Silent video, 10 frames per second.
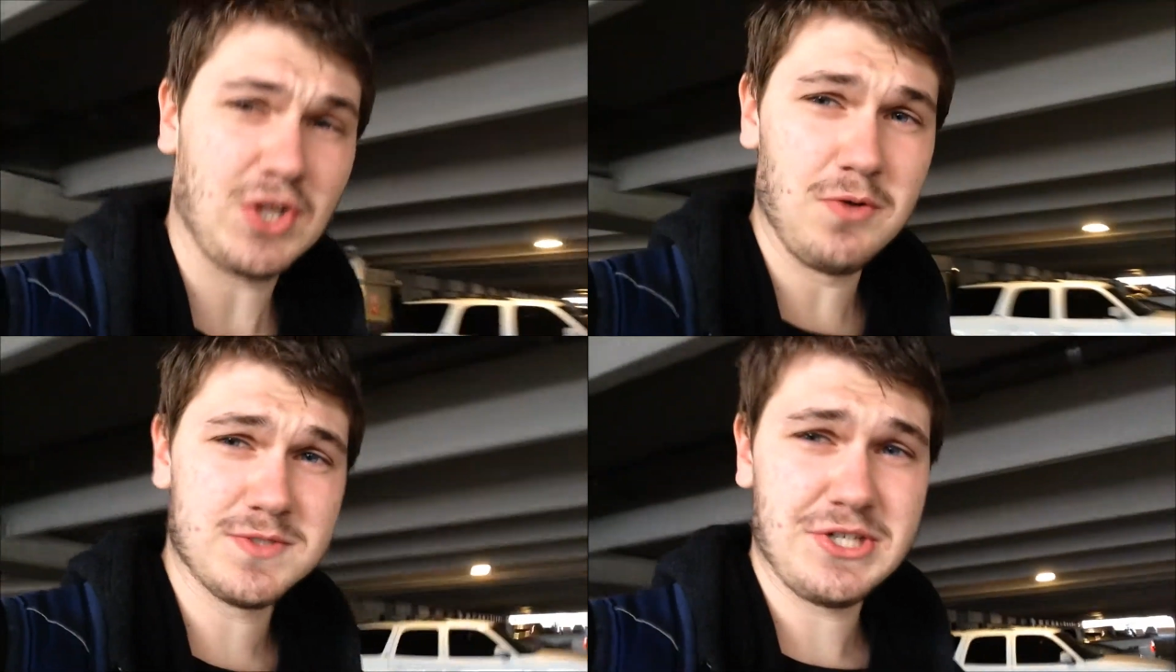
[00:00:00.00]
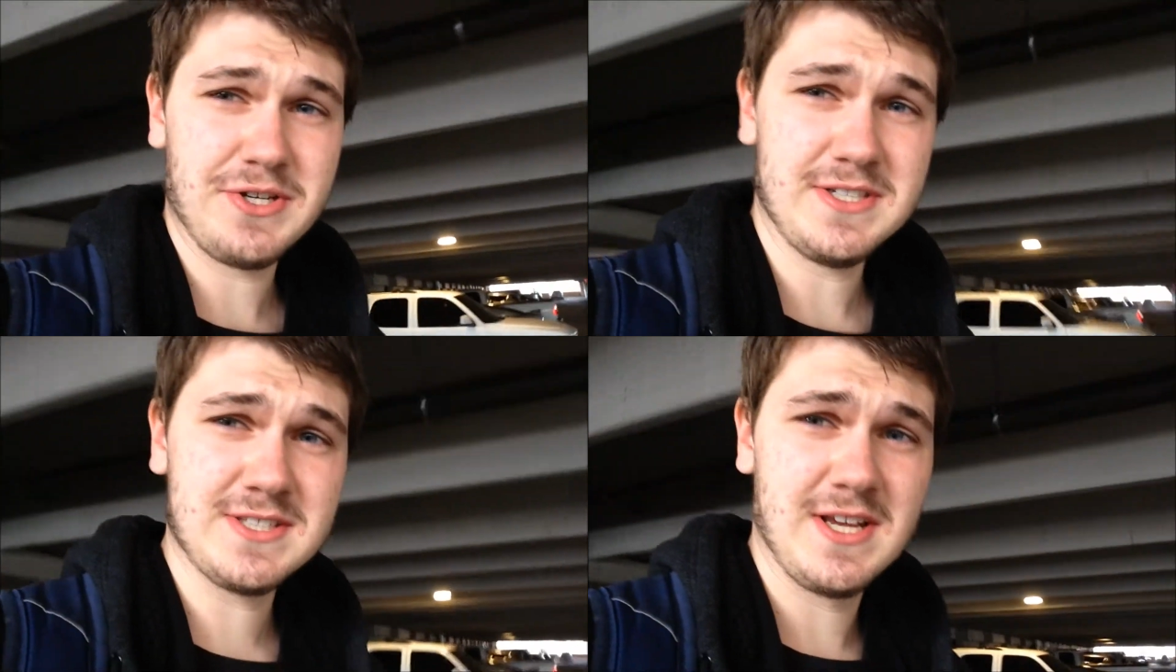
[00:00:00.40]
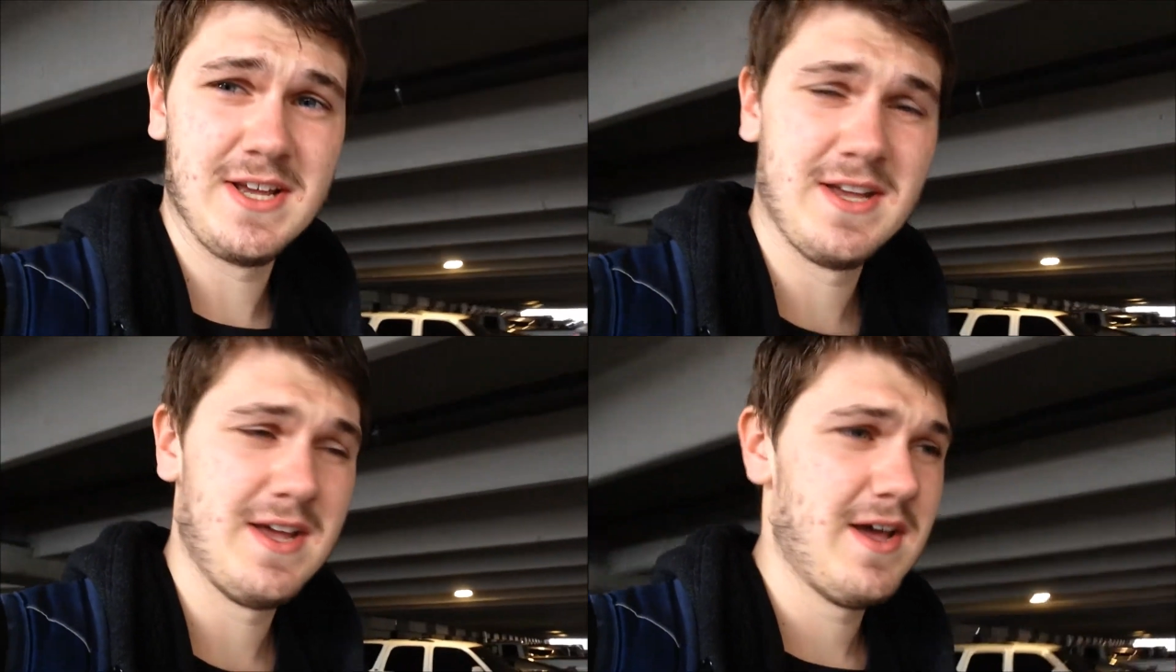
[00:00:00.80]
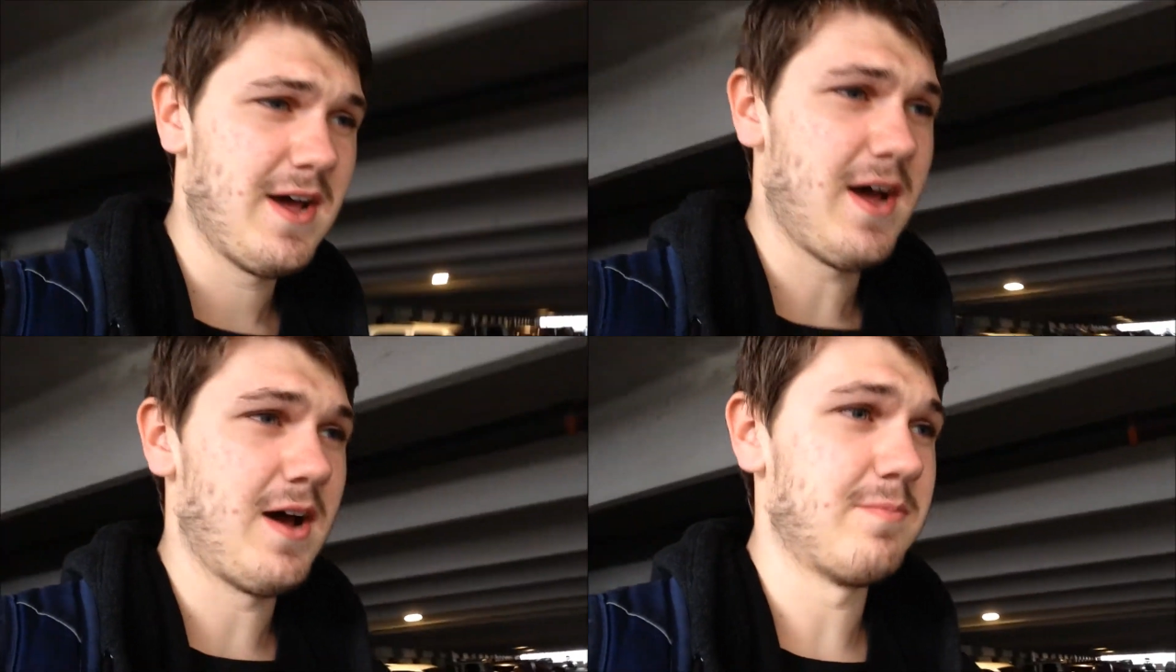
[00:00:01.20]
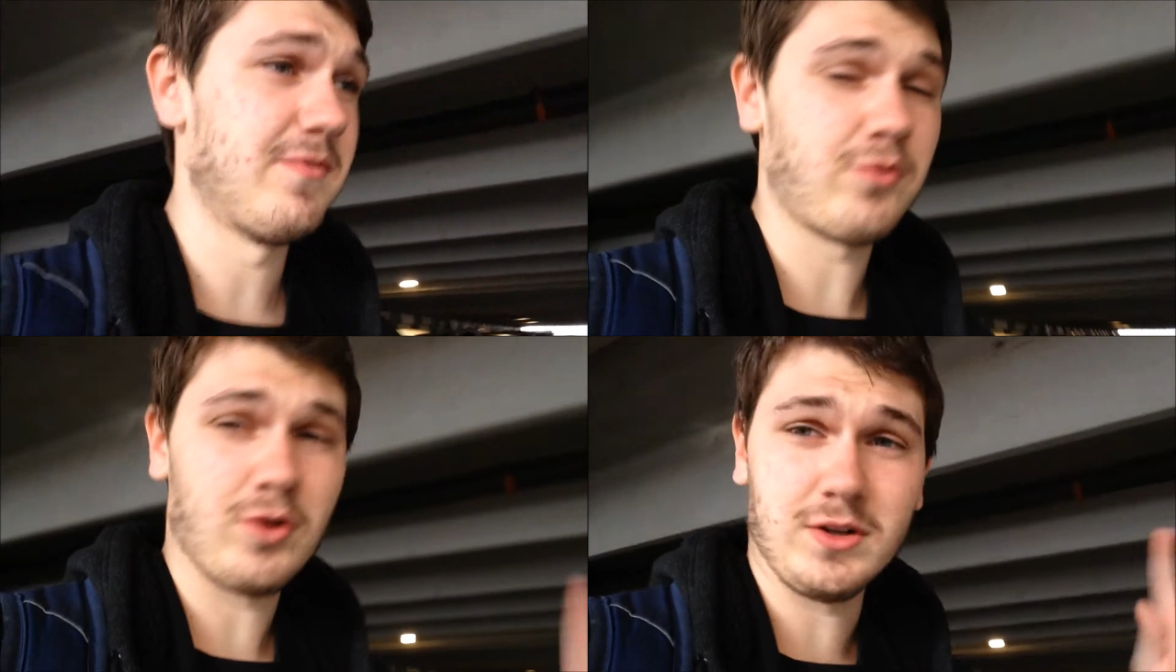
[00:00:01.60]
clone series
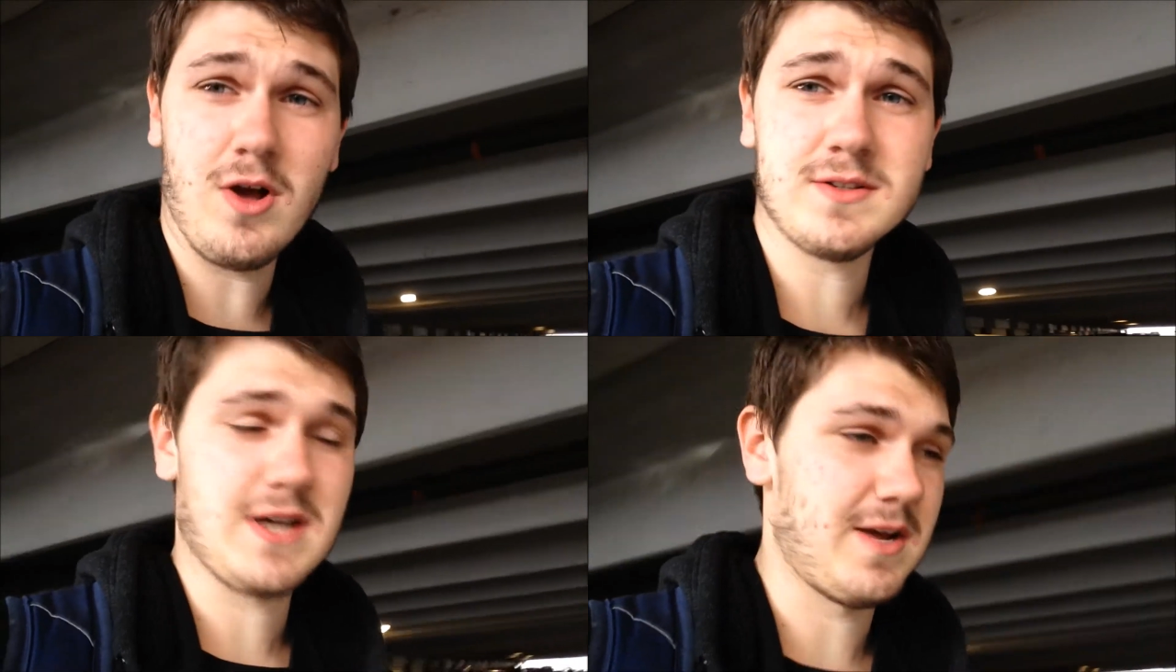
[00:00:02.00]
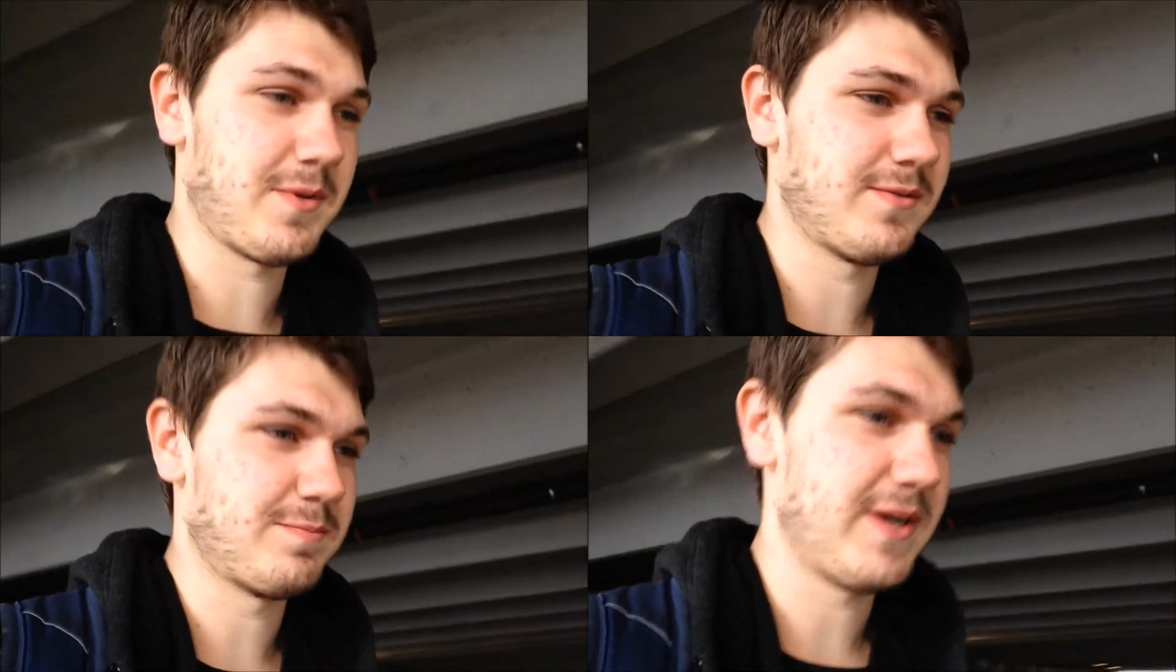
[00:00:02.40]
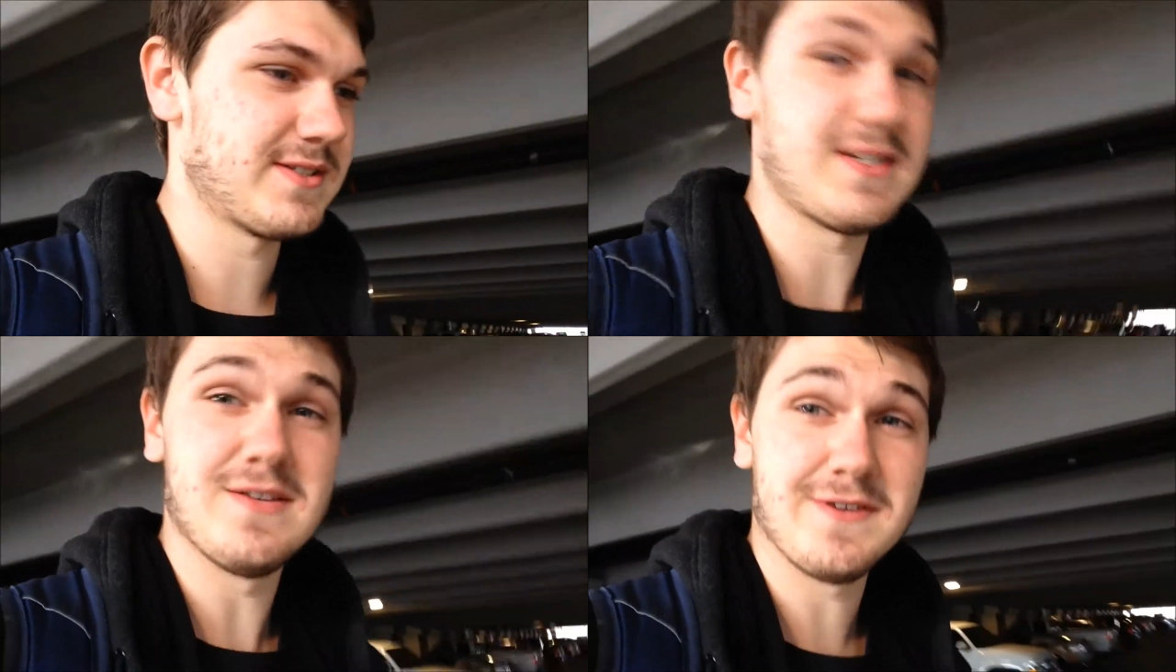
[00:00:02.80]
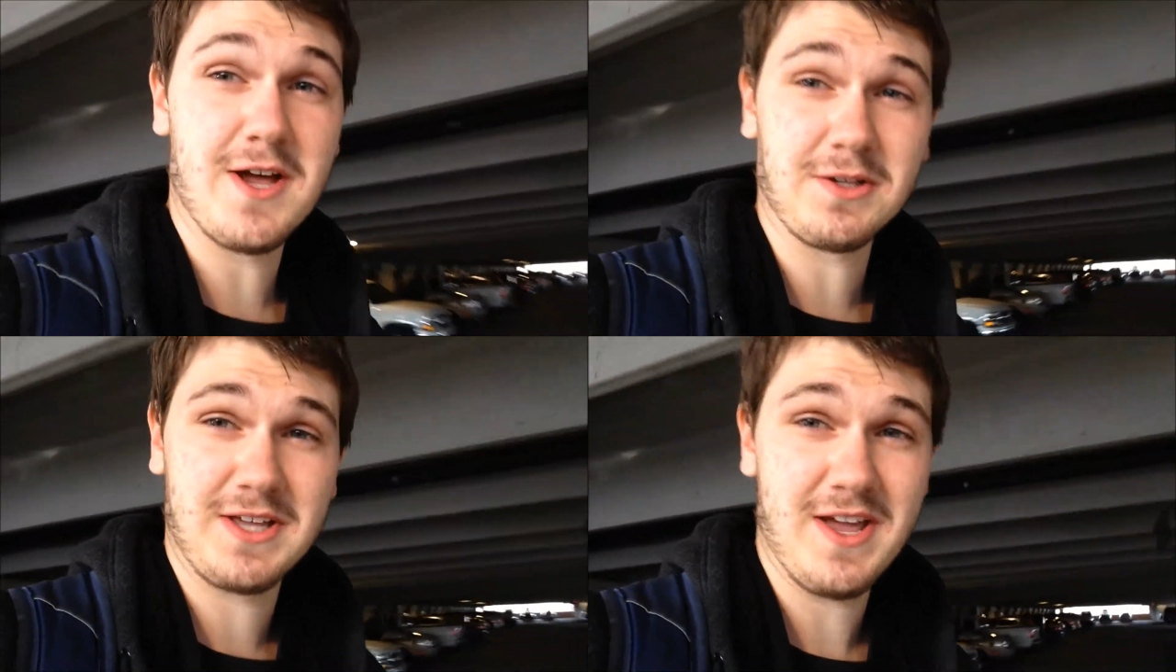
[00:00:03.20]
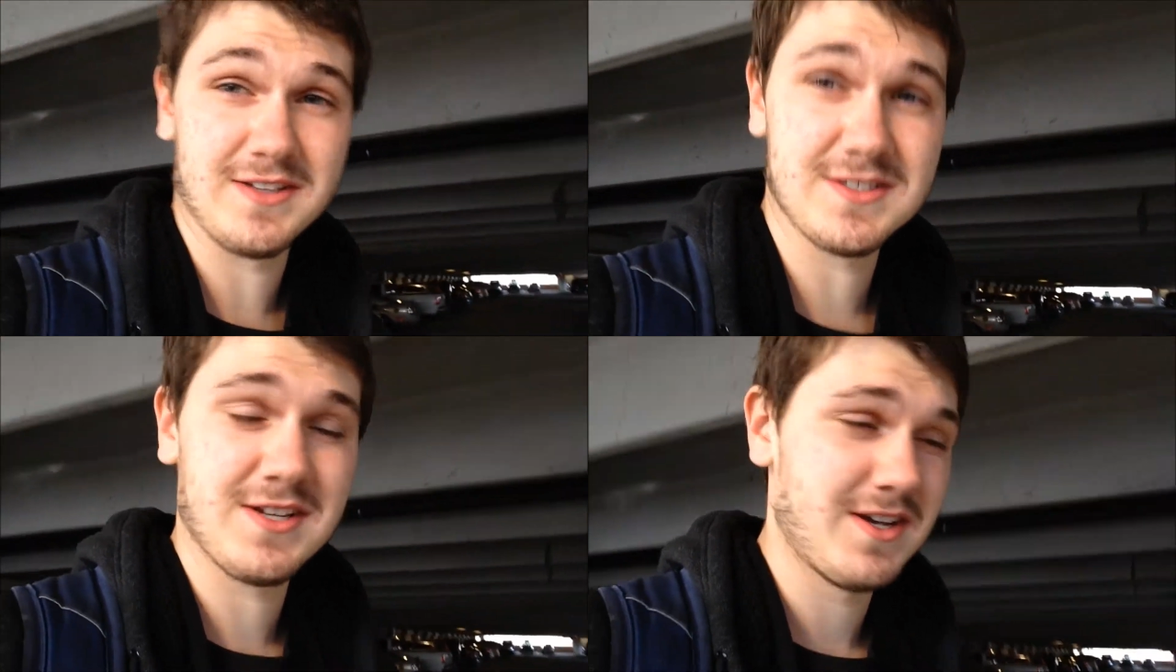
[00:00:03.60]
for a long time by Stephen L.
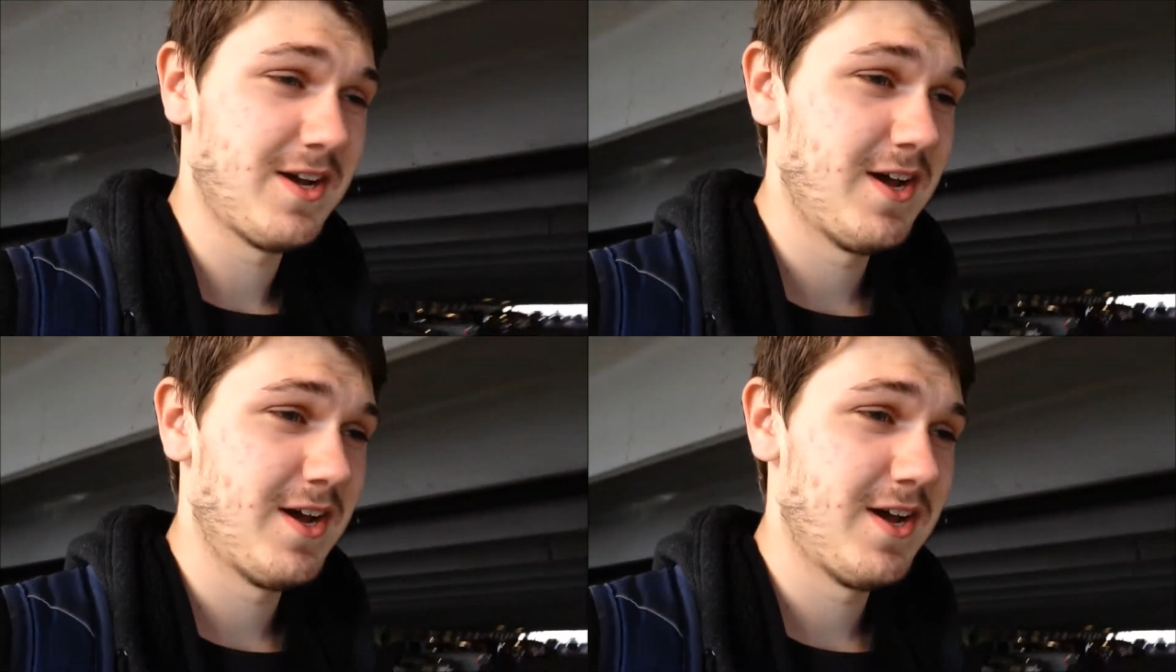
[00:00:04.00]
Kent.